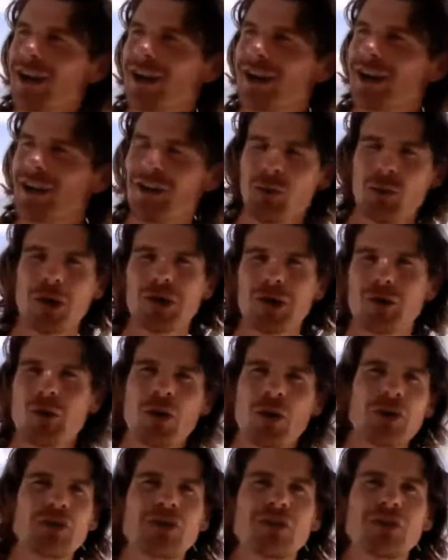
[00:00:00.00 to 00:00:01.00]
and they're wondering
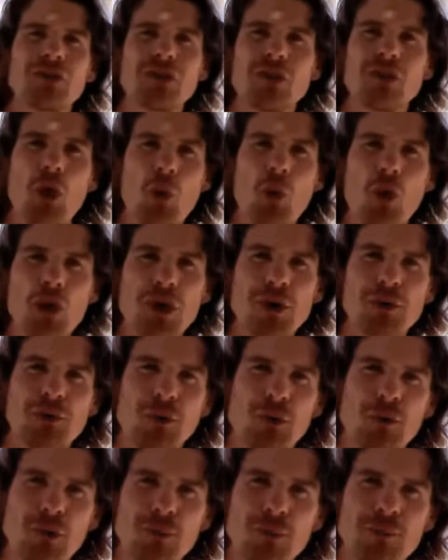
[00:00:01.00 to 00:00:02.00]
why it's not working
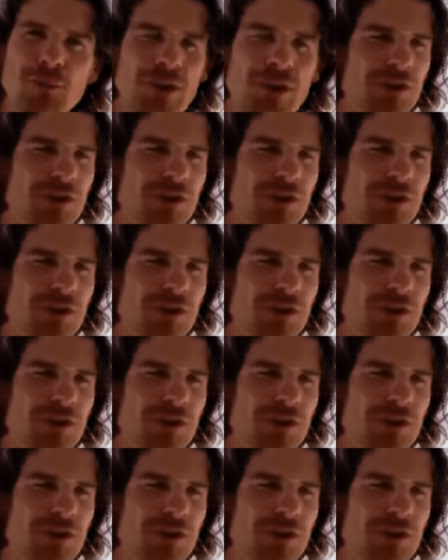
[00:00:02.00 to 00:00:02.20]
for them.